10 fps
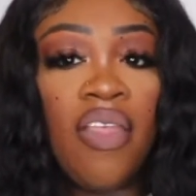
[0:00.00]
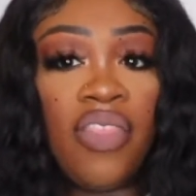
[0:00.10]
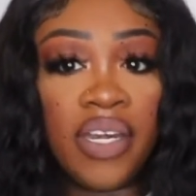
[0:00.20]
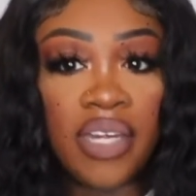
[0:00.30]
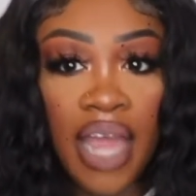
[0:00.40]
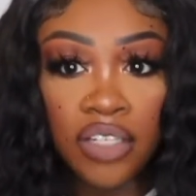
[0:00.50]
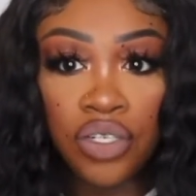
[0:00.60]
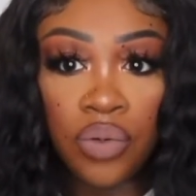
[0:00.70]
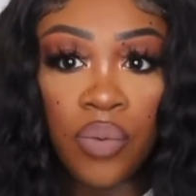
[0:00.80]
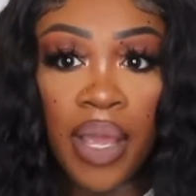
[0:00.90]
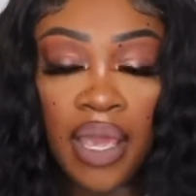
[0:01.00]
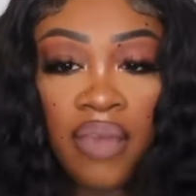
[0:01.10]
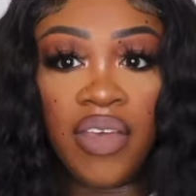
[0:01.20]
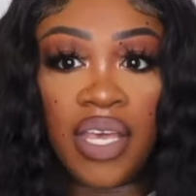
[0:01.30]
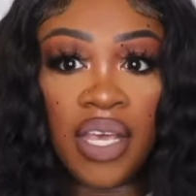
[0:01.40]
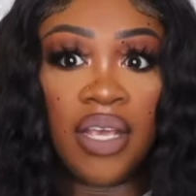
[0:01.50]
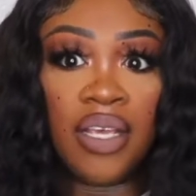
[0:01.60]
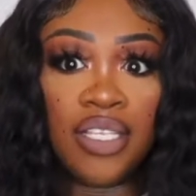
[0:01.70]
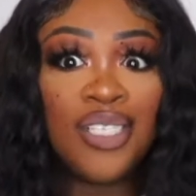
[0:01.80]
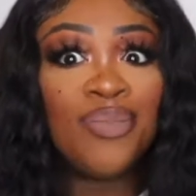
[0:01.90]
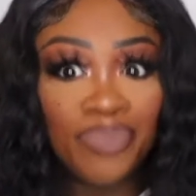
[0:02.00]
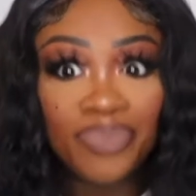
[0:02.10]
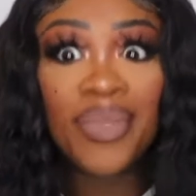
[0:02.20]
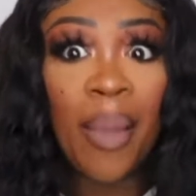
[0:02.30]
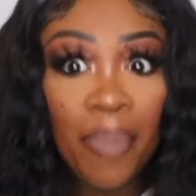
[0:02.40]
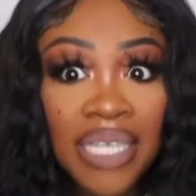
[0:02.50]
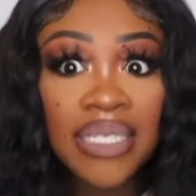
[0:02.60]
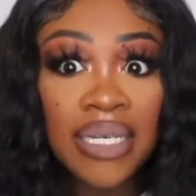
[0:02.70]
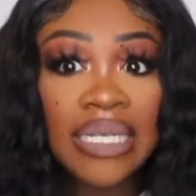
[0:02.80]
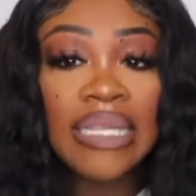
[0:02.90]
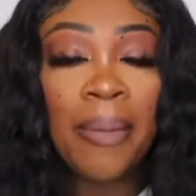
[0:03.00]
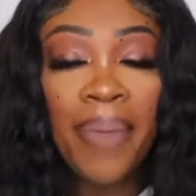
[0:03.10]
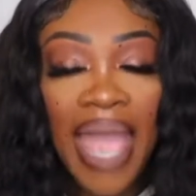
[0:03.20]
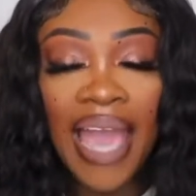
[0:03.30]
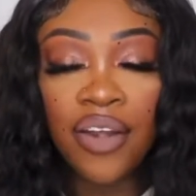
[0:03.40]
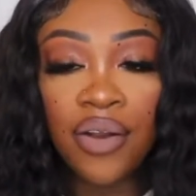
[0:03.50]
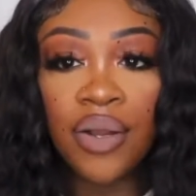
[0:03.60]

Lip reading: the Natural Wave is basically the pattern.